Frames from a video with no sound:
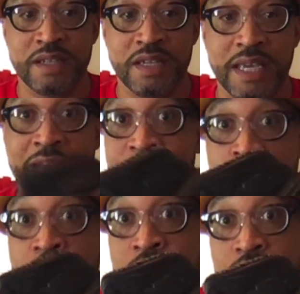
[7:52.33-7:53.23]
And I've
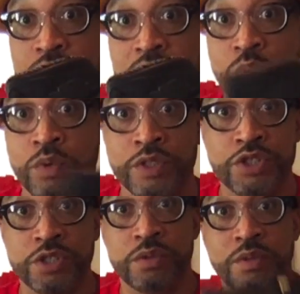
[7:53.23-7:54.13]
worn this shoe.
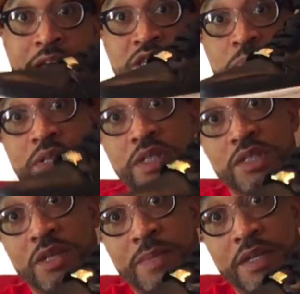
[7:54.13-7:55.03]
I actually picked this up at a